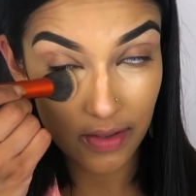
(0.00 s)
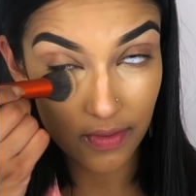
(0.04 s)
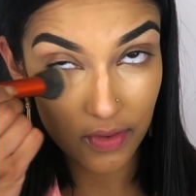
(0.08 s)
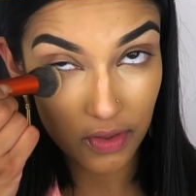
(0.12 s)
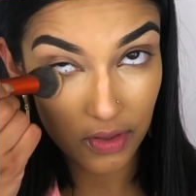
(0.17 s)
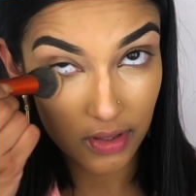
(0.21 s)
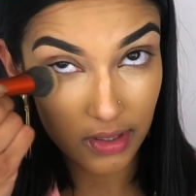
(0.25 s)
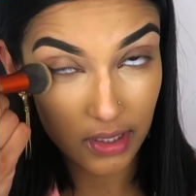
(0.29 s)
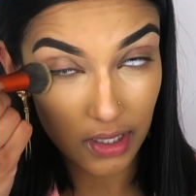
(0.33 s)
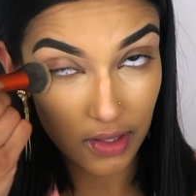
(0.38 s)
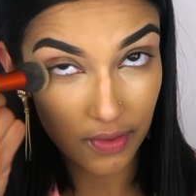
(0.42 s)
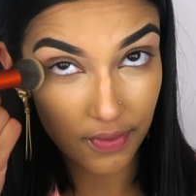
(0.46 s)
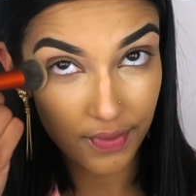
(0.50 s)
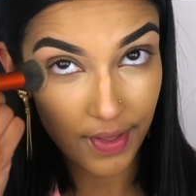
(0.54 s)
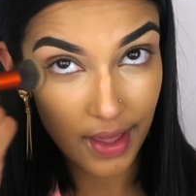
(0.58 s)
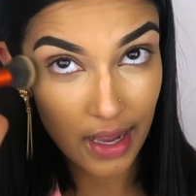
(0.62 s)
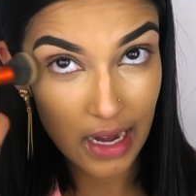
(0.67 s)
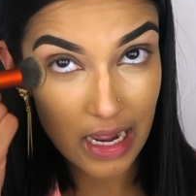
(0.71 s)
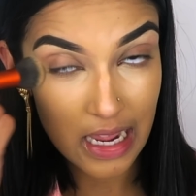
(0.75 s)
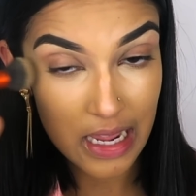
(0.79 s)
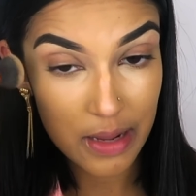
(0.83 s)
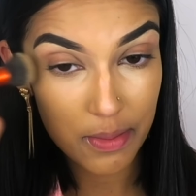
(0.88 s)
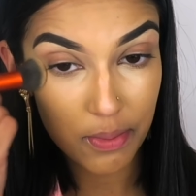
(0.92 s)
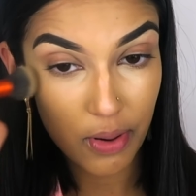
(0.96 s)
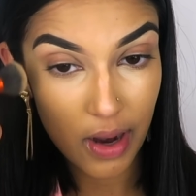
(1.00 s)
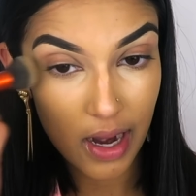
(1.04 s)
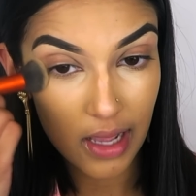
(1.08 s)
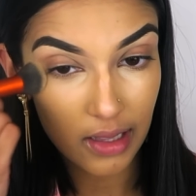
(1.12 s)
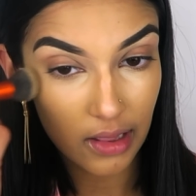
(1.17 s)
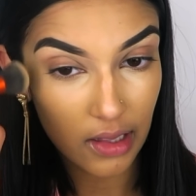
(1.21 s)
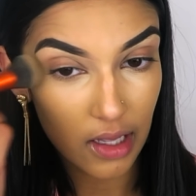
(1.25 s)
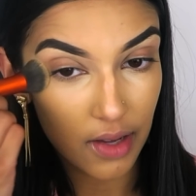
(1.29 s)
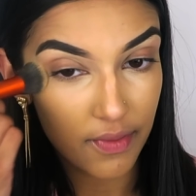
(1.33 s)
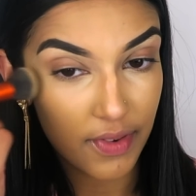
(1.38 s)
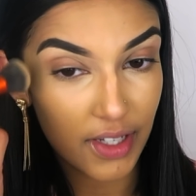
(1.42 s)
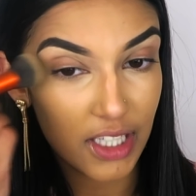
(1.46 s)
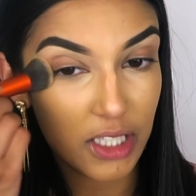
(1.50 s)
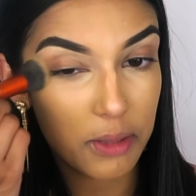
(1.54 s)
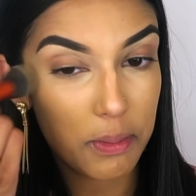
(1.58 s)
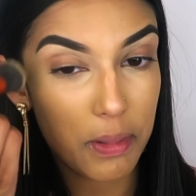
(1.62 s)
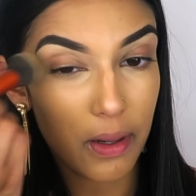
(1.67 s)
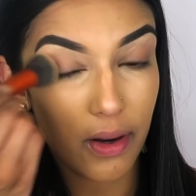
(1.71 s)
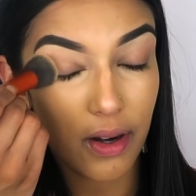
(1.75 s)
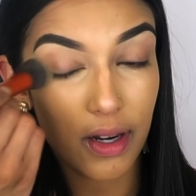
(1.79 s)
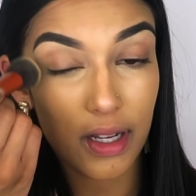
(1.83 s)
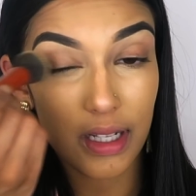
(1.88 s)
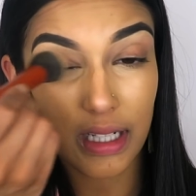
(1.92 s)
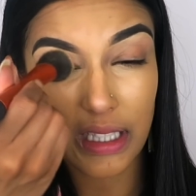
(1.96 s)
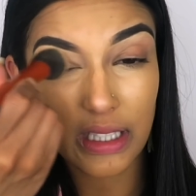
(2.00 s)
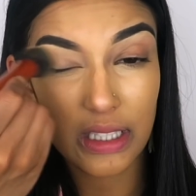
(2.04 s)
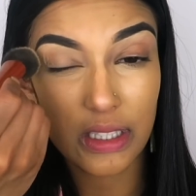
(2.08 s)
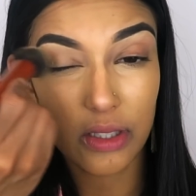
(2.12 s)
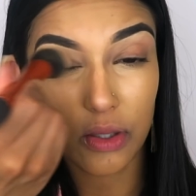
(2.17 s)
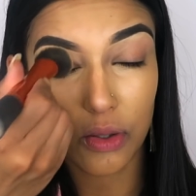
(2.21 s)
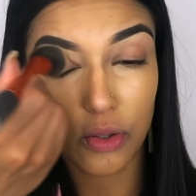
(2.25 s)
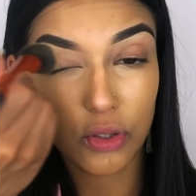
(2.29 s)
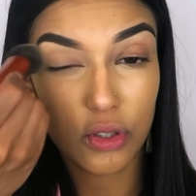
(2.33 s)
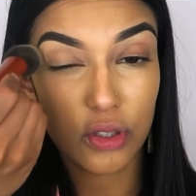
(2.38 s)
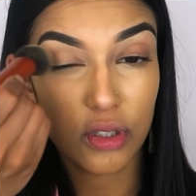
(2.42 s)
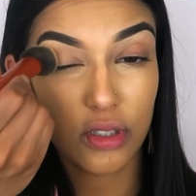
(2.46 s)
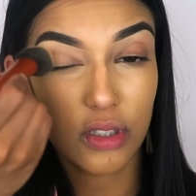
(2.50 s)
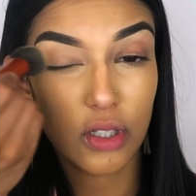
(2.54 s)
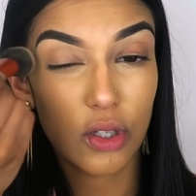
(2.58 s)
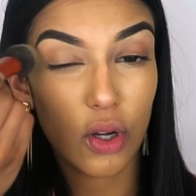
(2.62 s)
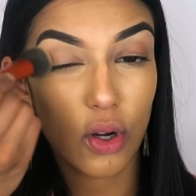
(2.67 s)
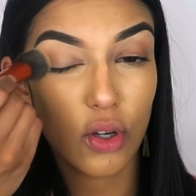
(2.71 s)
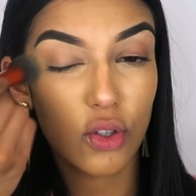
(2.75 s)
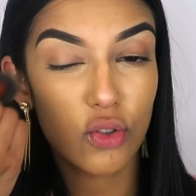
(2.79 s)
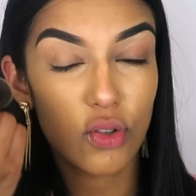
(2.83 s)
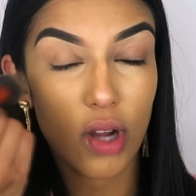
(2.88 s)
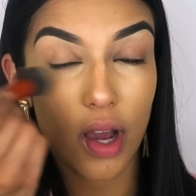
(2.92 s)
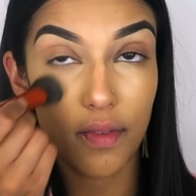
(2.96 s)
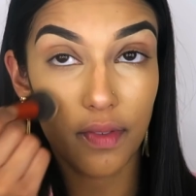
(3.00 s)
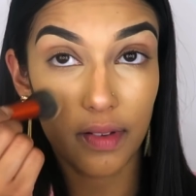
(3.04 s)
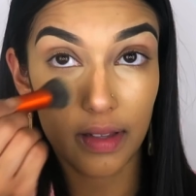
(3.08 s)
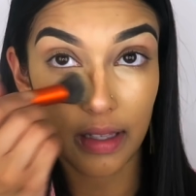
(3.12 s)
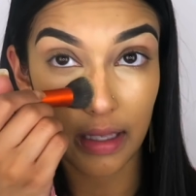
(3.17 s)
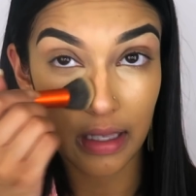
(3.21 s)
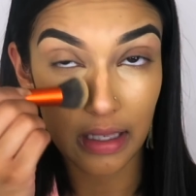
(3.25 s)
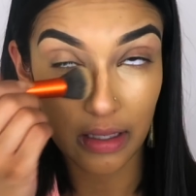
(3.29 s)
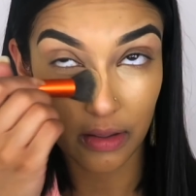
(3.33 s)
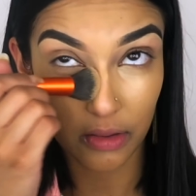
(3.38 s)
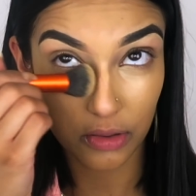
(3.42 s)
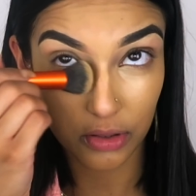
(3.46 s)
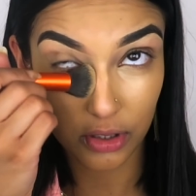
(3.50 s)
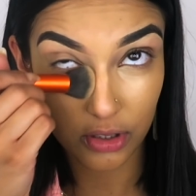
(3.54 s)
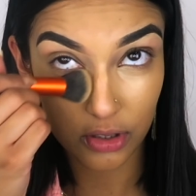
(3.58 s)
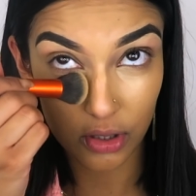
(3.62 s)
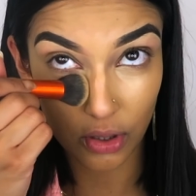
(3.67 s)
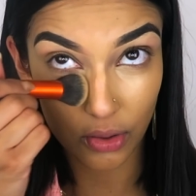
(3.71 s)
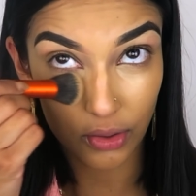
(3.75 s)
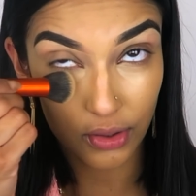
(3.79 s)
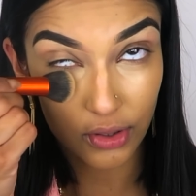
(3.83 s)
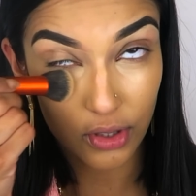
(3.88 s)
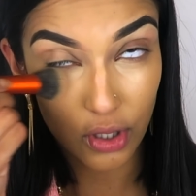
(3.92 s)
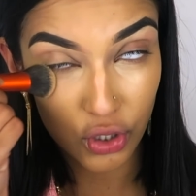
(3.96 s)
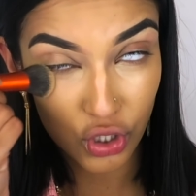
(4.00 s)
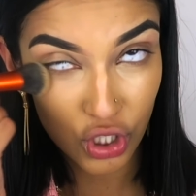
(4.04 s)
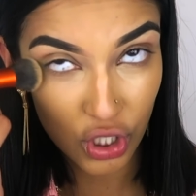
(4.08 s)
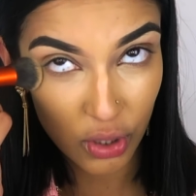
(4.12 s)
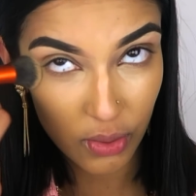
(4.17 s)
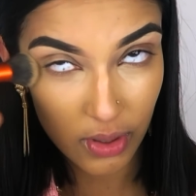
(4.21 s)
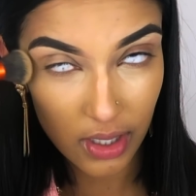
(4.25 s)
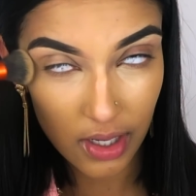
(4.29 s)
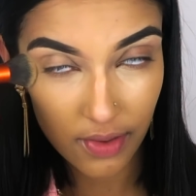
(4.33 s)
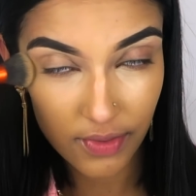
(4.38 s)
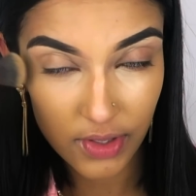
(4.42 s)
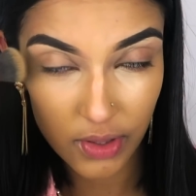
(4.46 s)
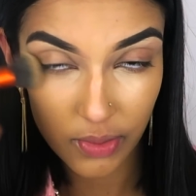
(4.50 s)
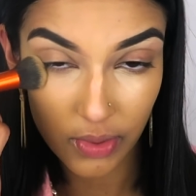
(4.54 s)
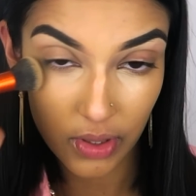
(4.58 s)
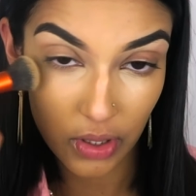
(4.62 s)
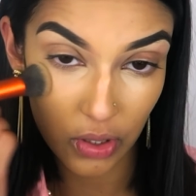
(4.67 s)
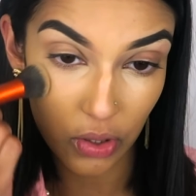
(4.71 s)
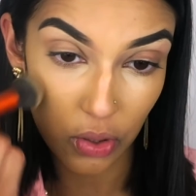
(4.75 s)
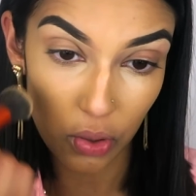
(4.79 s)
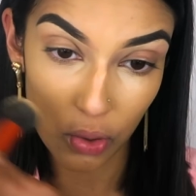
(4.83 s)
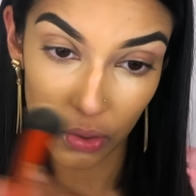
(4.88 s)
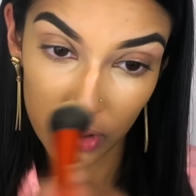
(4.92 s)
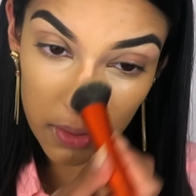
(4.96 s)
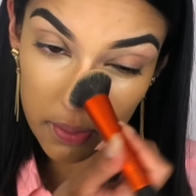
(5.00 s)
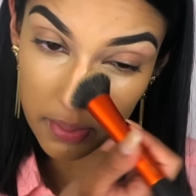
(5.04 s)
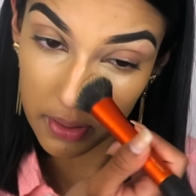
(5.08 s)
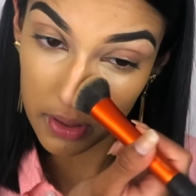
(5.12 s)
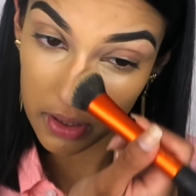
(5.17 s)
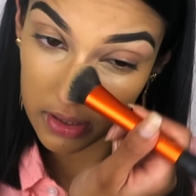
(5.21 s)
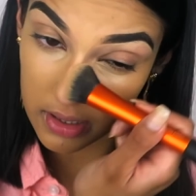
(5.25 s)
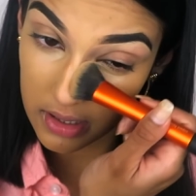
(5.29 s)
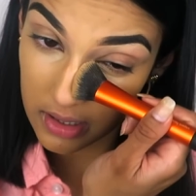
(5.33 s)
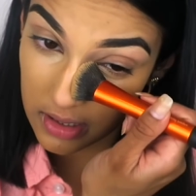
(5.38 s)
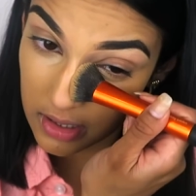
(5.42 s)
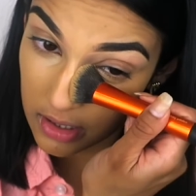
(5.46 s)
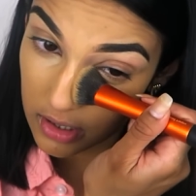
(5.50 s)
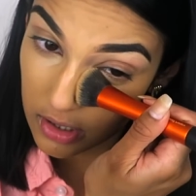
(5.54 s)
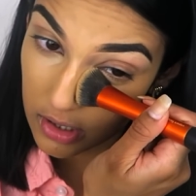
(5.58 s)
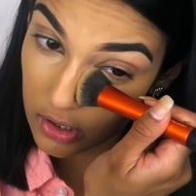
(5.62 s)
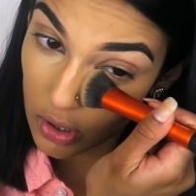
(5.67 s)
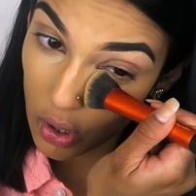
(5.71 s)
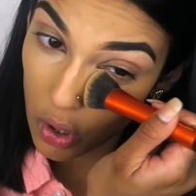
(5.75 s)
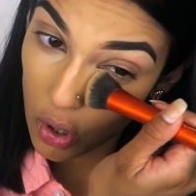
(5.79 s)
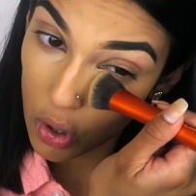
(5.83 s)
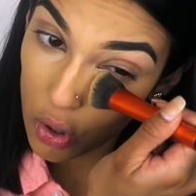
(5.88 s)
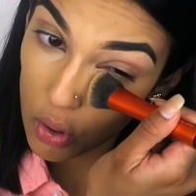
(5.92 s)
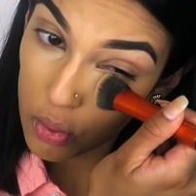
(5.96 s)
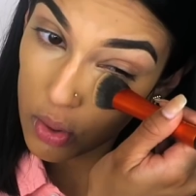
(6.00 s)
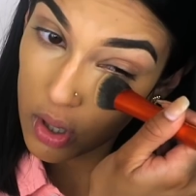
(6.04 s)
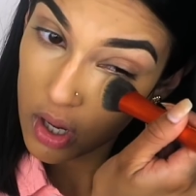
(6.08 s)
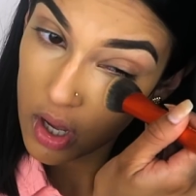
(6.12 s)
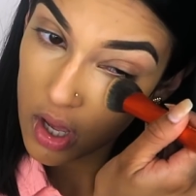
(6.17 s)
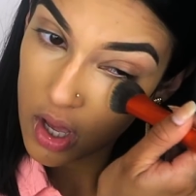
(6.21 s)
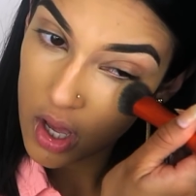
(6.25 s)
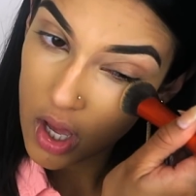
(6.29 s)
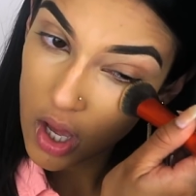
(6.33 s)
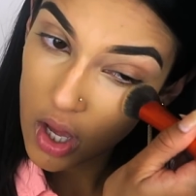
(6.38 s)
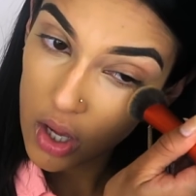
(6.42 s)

give yourself that eat, pray, love experience, or just to go traveling or soul searching, whatever you want to call it, because it's so